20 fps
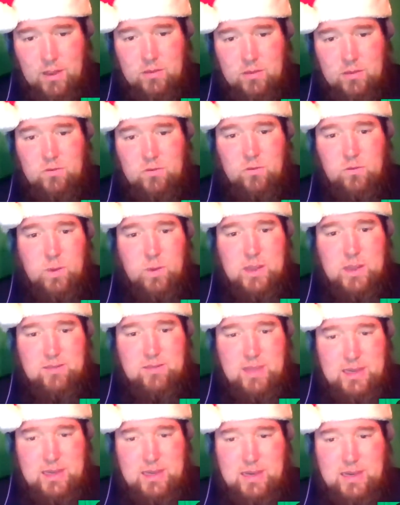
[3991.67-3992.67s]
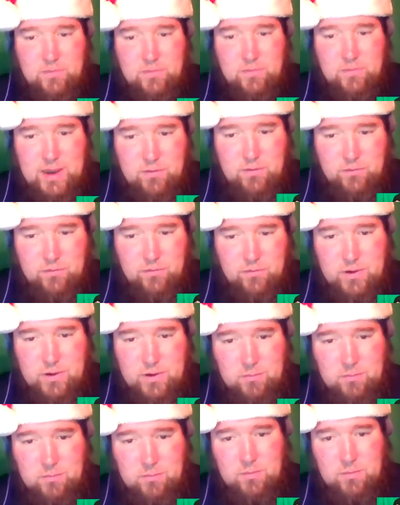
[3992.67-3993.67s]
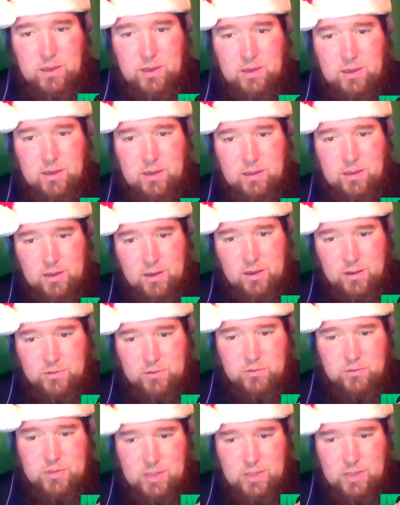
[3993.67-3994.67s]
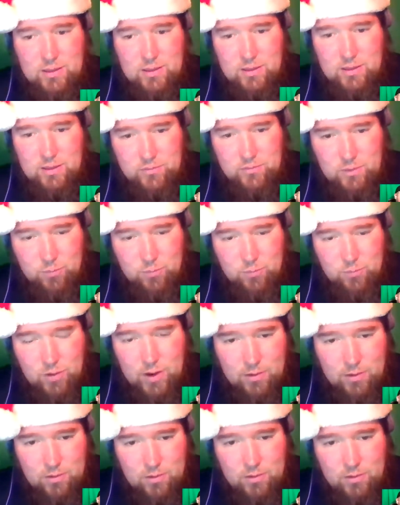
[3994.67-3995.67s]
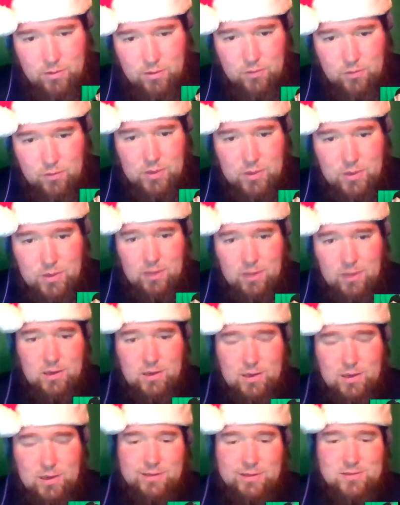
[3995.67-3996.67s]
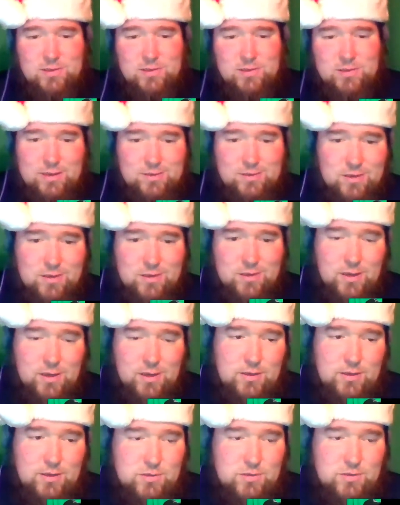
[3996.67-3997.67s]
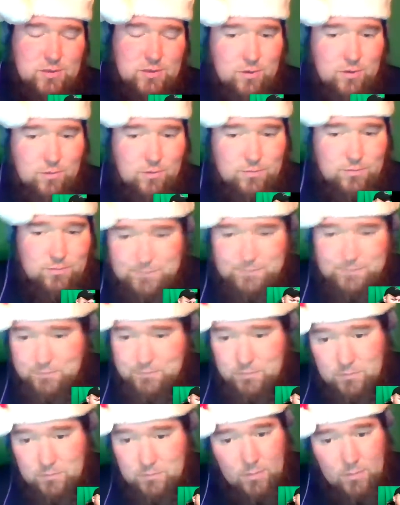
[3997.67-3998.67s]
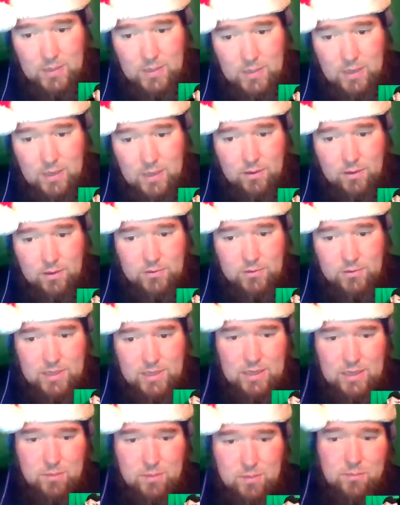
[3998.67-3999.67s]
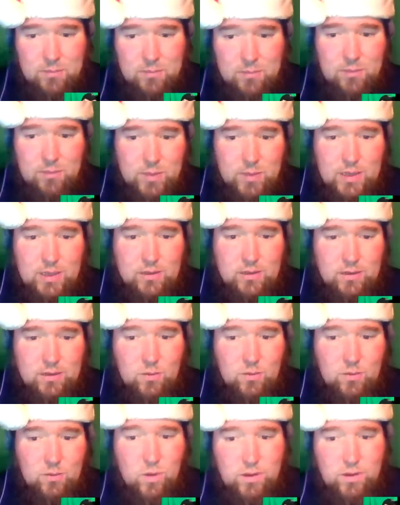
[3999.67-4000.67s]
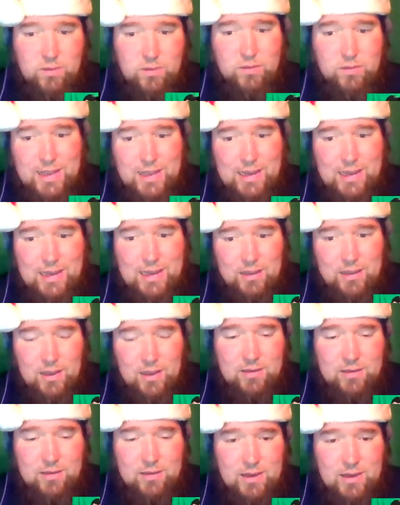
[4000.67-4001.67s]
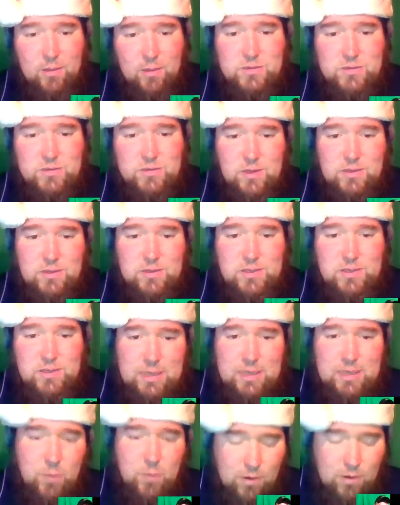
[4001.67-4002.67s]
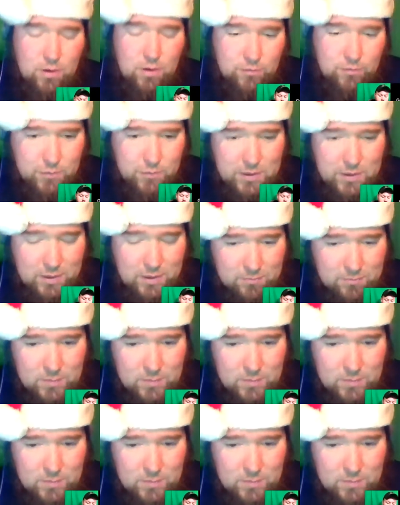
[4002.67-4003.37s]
the way they never had freedom in the country they lived in prior to creating the United States. So, Second Amendment being the one thing that helps us keep our freedom,